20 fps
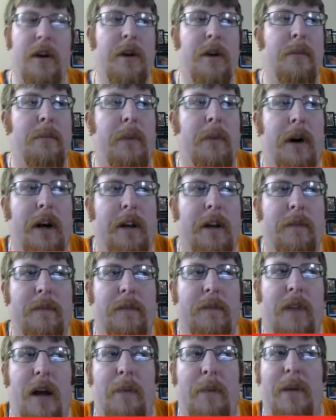but
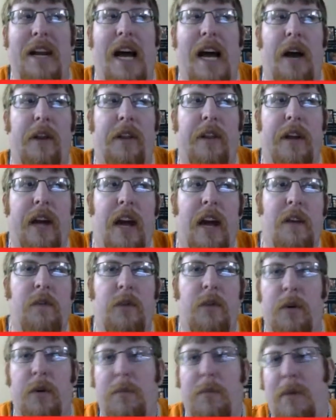I've been out of the game
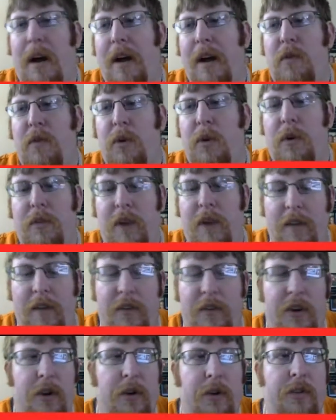for probably 4 to 5
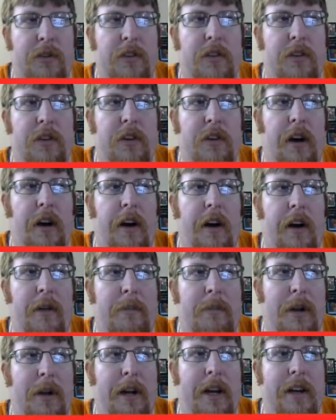years
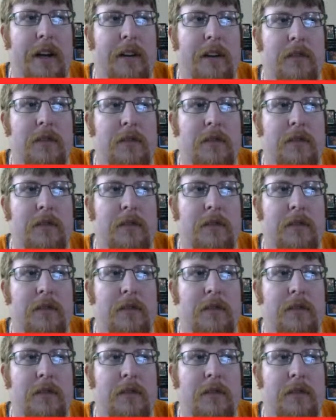playing.